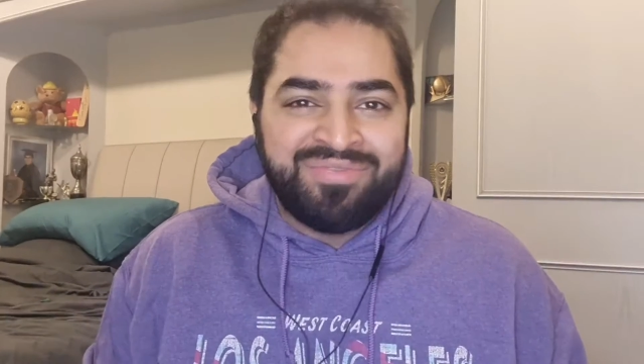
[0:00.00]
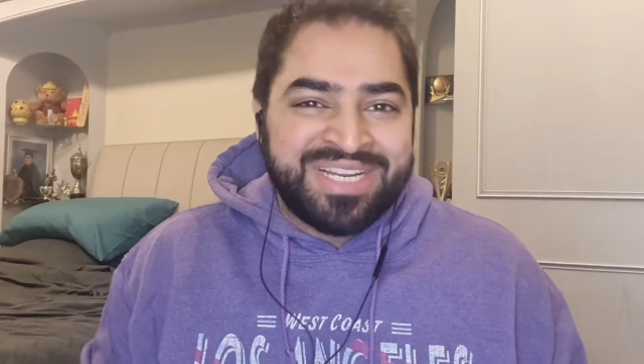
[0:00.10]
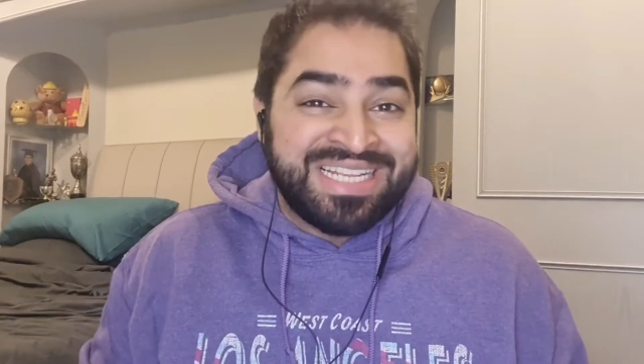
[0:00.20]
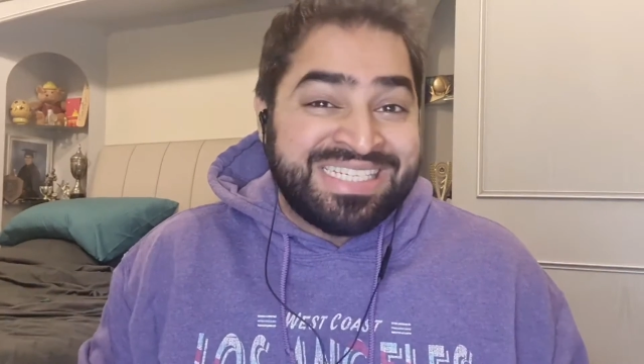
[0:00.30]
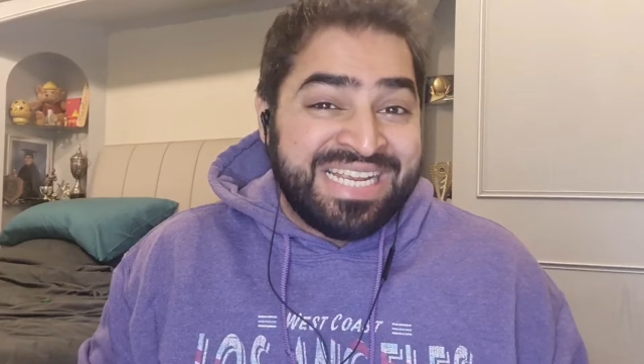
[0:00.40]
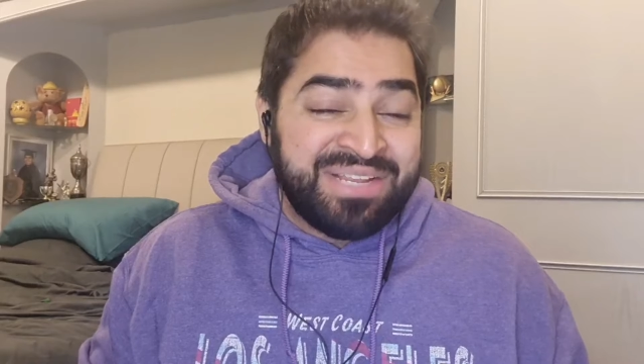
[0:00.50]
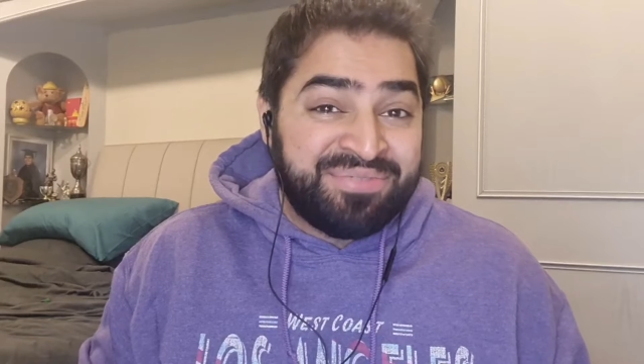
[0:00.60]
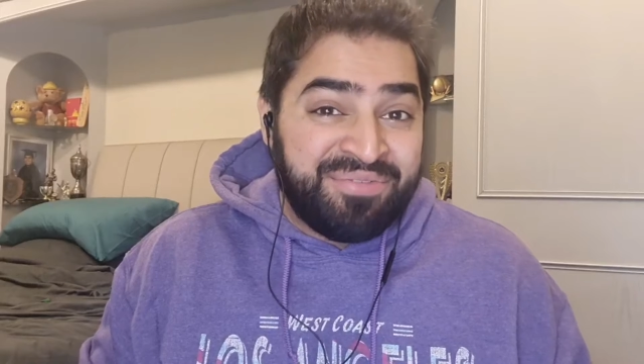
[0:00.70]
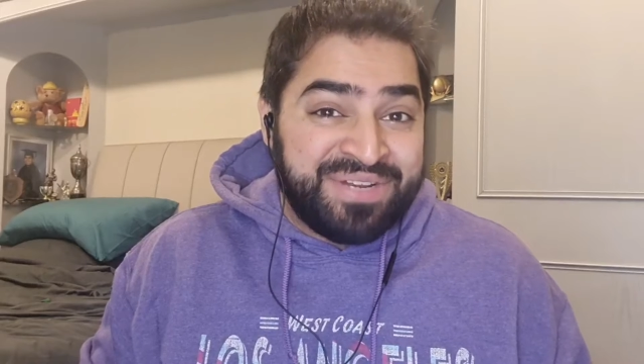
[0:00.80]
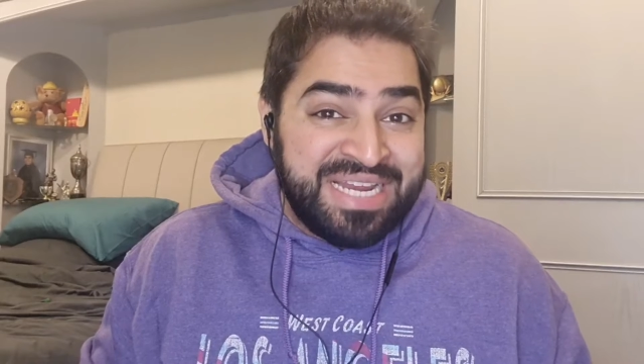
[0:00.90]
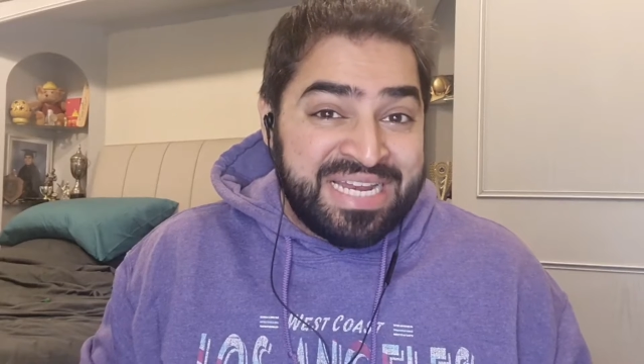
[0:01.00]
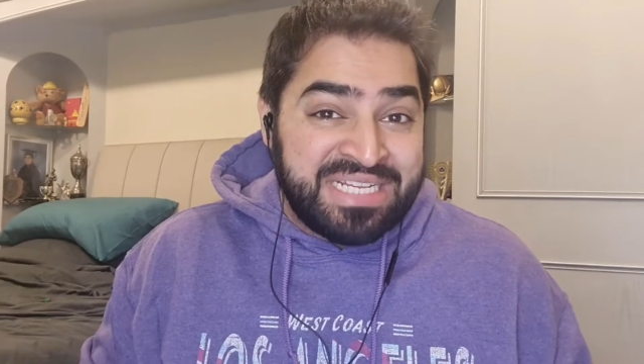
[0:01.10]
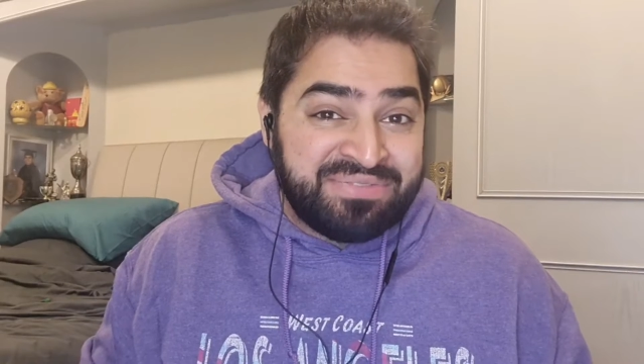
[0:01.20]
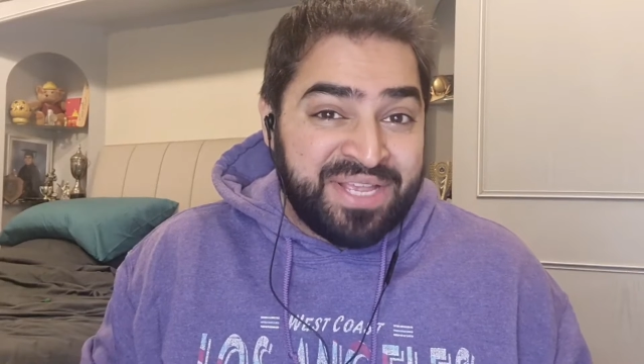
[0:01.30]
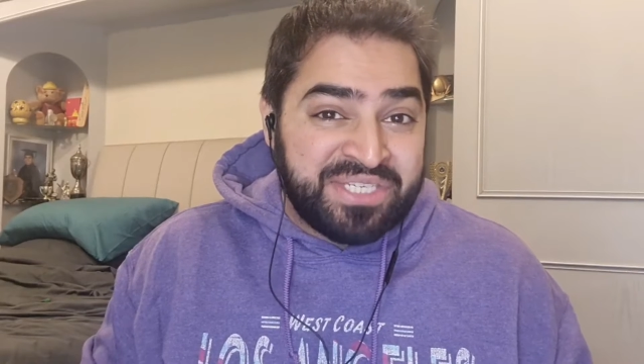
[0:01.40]
After conceding 15 in
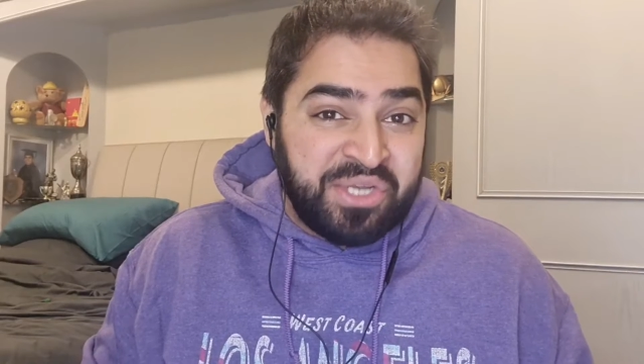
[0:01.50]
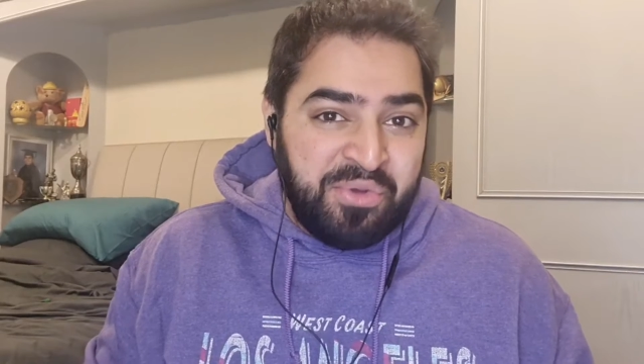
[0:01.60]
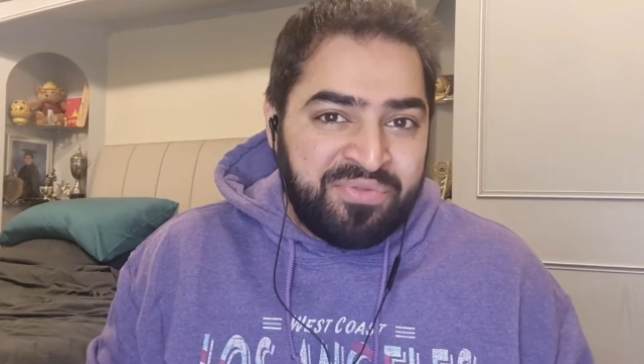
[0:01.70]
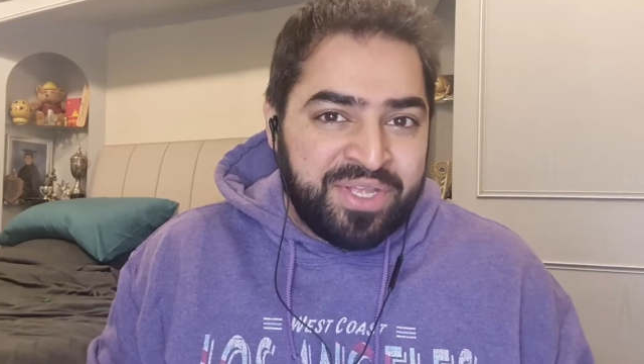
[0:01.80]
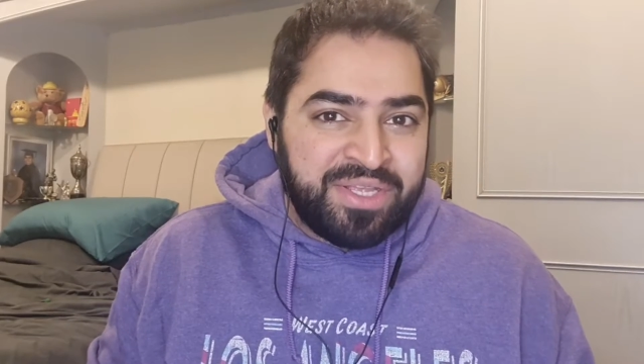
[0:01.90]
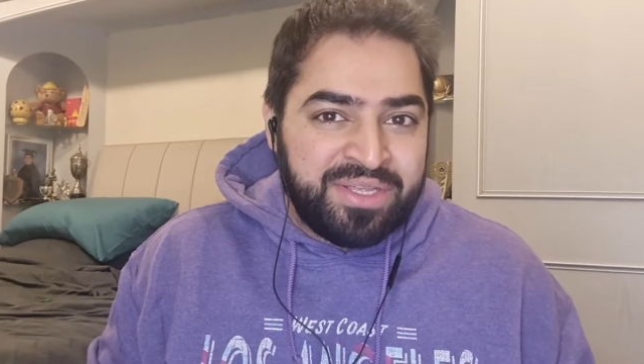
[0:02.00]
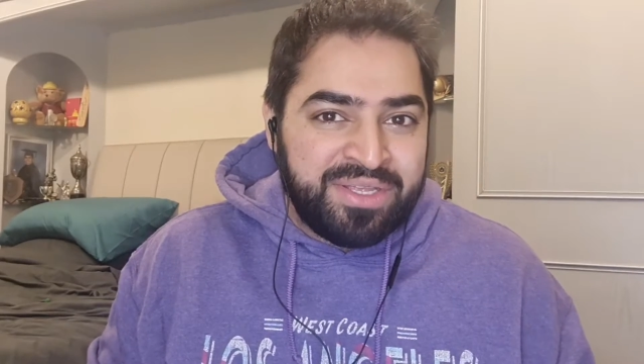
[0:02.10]
his first over,